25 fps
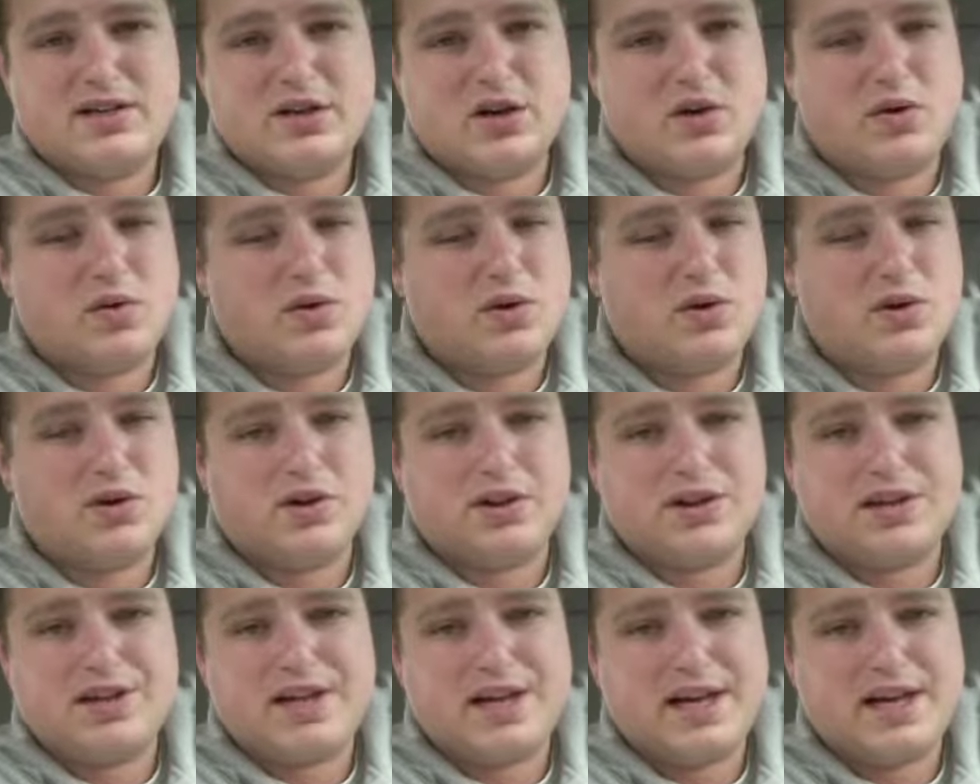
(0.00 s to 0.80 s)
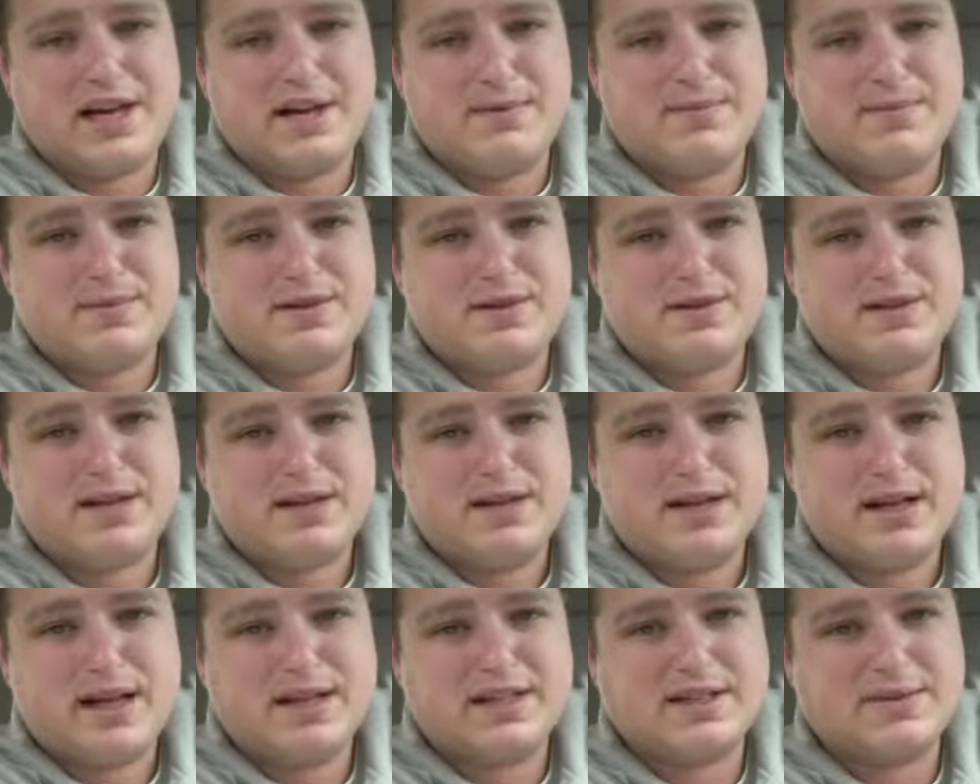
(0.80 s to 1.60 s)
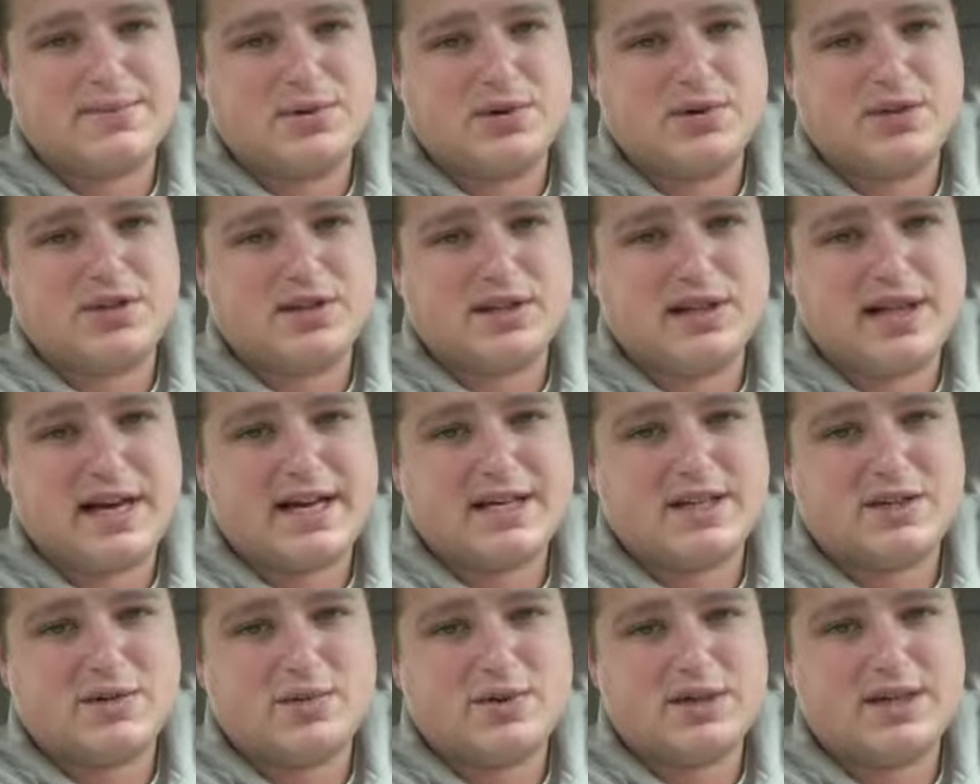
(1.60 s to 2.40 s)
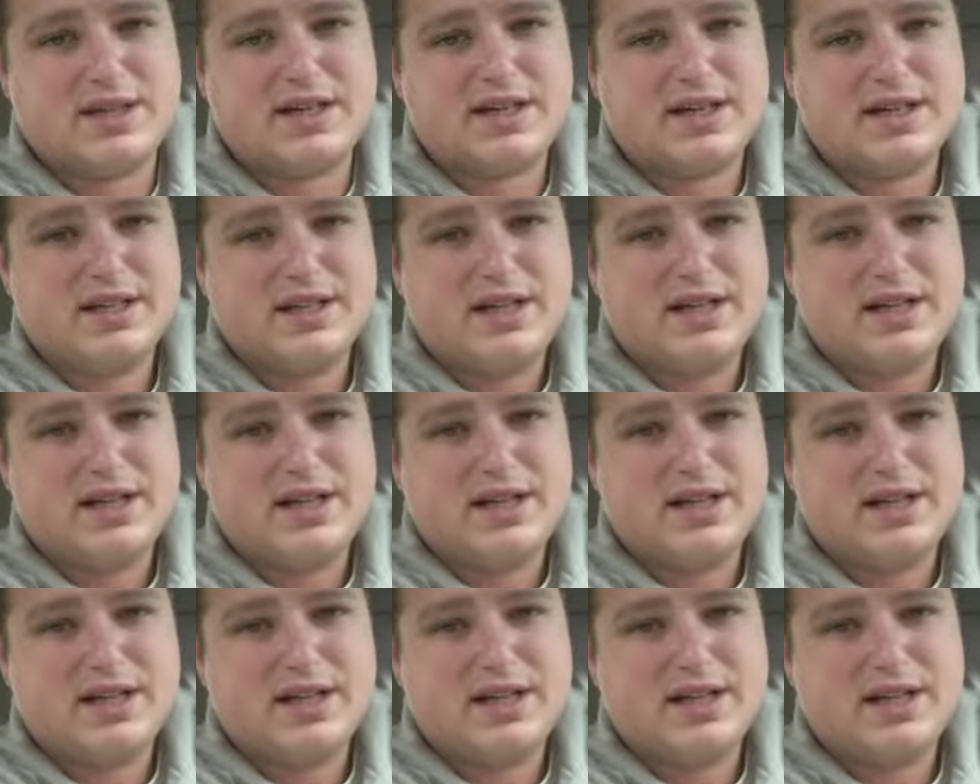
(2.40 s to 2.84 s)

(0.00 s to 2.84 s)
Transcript: No early games as opposed to last week.